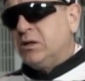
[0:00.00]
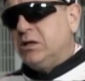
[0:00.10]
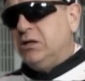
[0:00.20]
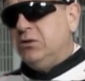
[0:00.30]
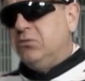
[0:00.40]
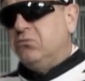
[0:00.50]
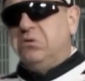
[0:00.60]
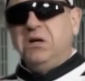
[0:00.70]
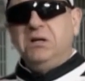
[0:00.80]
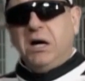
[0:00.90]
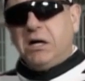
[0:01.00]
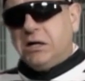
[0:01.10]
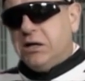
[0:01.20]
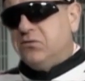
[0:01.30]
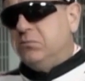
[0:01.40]
can run our
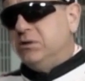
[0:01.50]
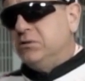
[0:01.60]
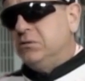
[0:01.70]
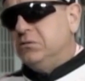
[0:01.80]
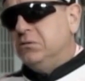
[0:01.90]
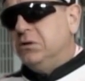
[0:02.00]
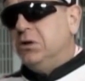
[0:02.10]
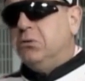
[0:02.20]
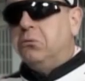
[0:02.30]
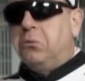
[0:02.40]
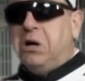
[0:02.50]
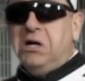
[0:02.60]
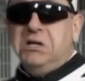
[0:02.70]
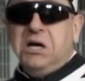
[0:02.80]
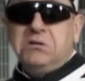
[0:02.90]
government, why
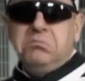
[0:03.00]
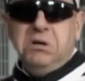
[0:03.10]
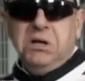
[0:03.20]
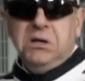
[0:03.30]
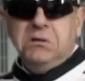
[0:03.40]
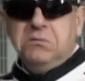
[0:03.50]
not me?